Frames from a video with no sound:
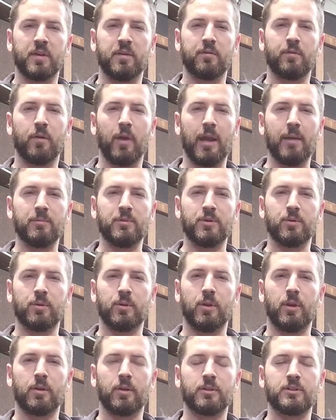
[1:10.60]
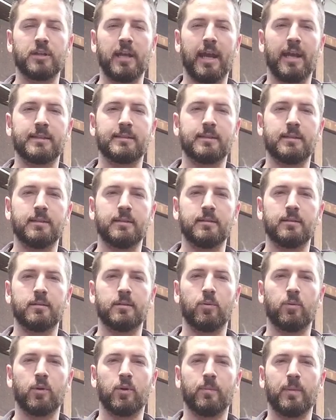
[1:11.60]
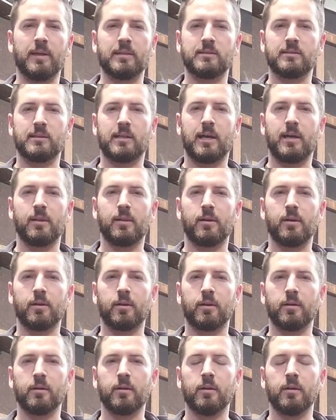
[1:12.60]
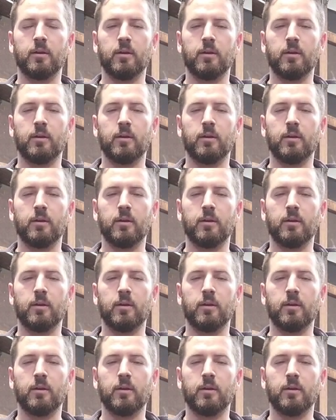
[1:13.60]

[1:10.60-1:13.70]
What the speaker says: frame to it, longer chassis. The wheelbase is a lot longer,